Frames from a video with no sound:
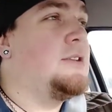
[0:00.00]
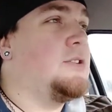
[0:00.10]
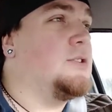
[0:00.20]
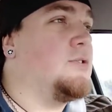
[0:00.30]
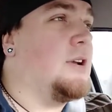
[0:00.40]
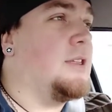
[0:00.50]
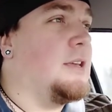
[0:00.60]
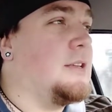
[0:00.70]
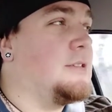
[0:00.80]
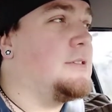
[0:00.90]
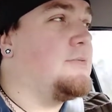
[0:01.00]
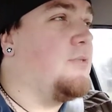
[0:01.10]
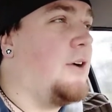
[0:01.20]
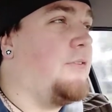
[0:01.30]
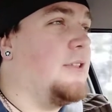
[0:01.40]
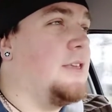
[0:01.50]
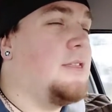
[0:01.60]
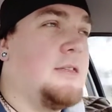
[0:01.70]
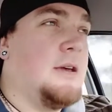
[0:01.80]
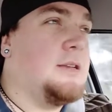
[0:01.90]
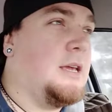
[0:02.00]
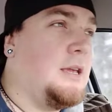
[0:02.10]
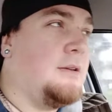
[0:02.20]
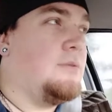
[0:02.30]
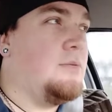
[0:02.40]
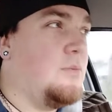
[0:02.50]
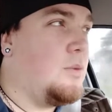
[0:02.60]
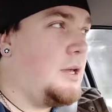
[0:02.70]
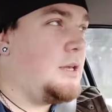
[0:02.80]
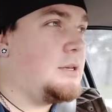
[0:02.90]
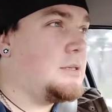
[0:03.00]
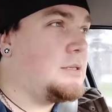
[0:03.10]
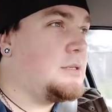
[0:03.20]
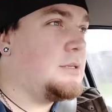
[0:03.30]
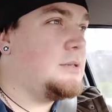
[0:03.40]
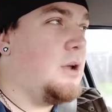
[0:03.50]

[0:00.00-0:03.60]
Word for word: Just trying to think, it's roughly thirteen weeks?